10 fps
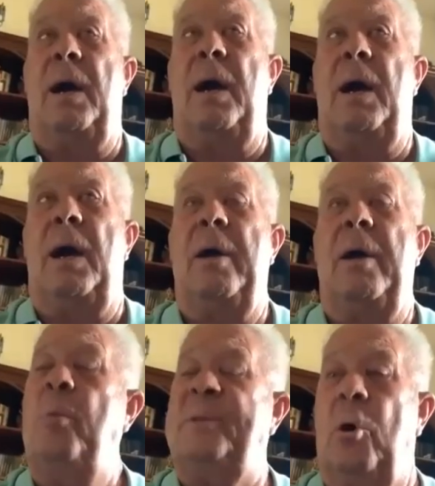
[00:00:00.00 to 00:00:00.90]
I
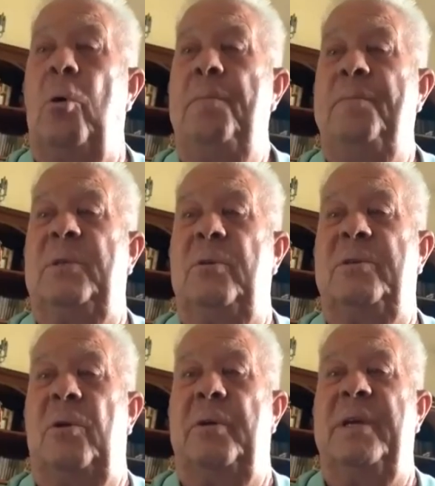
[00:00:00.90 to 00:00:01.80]
hope so, to a
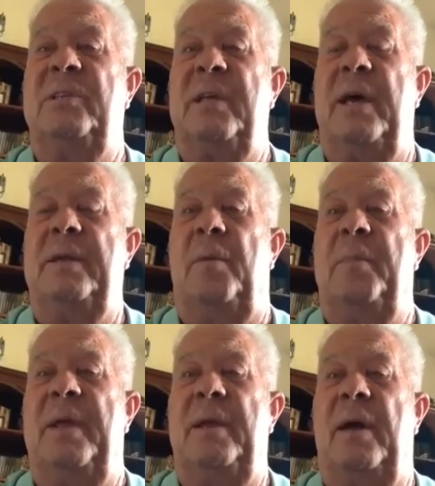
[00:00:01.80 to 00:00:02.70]
certain extent. I
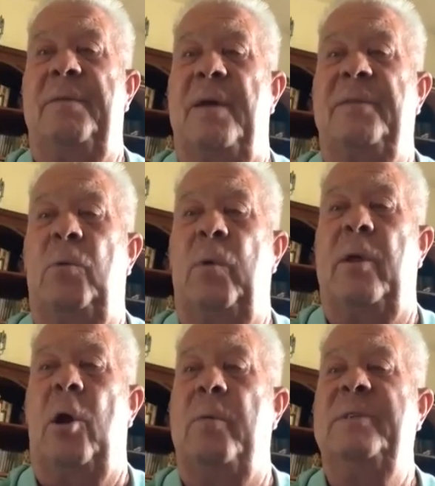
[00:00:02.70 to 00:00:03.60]
mean, I think we
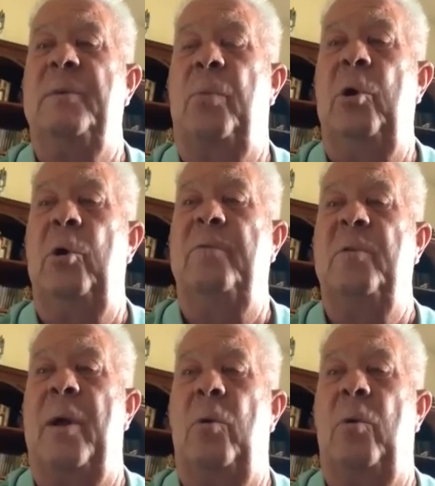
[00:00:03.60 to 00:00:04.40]
can always improve no matter